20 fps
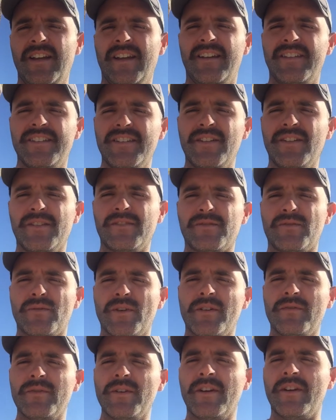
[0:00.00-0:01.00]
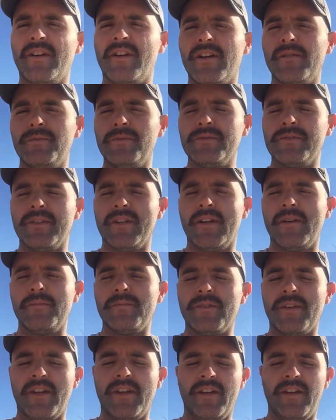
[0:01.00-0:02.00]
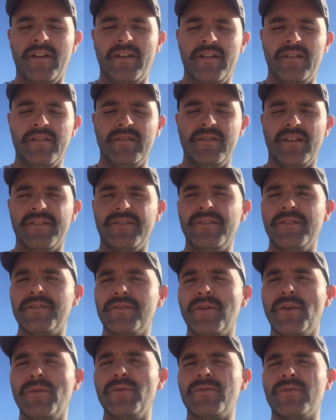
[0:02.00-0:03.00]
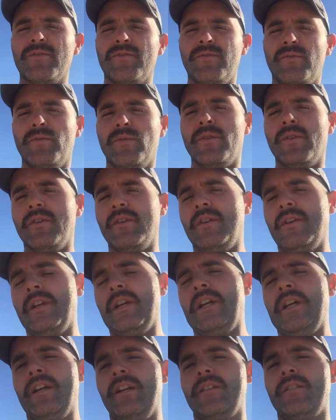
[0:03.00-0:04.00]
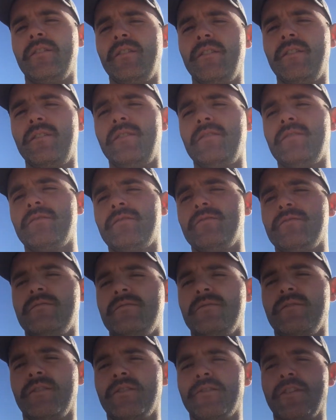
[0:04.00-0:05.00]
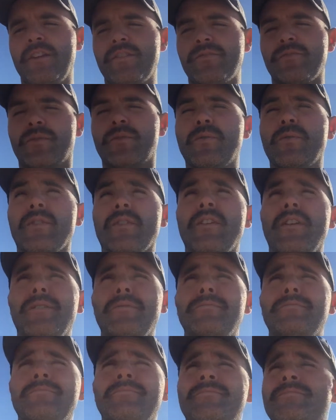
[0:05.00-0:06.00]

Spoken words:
and tell that story. I've read it a couple of times. I took notes for the International Corncob